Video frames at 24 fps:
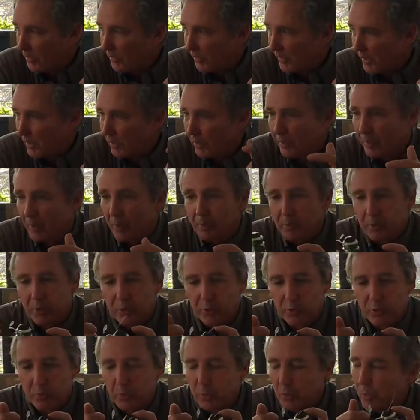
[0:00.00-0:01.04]
feet from
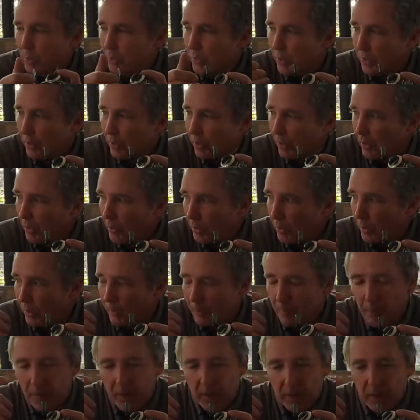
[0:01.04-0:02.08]
your spool to your
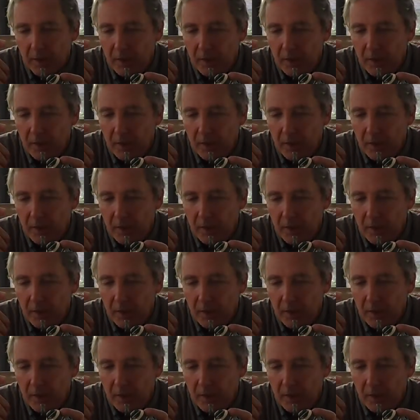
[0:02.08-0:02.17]
lure,